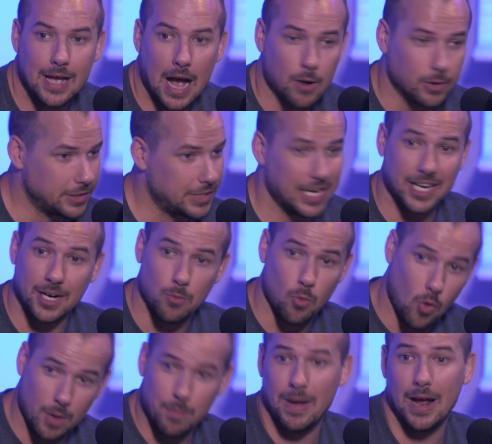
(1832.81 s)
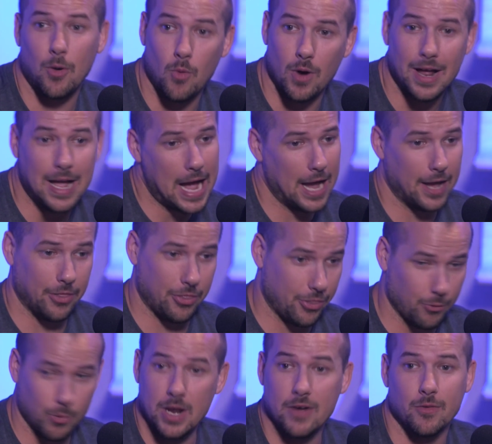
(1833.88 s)
I was taking them one by one. I had
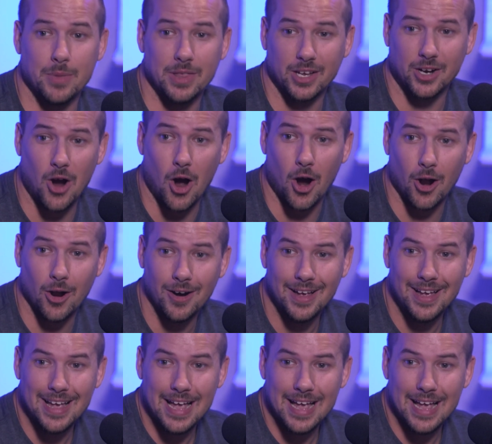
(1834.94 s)
three of them in the car,